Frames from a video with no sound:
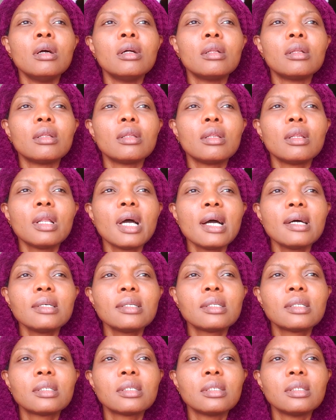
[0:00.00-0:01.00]

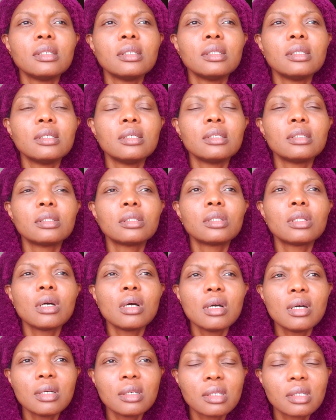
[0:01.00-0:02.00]
Last
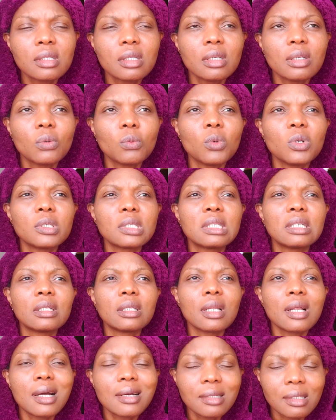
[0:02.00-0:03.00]
Thursday was the
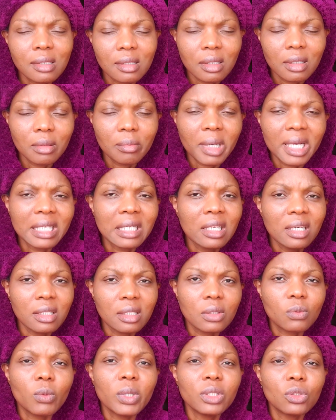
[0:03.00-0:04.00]
last day my
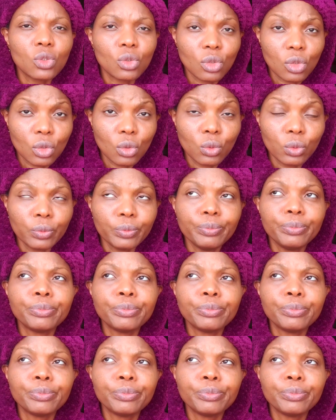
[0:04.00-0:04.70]
kids went to school.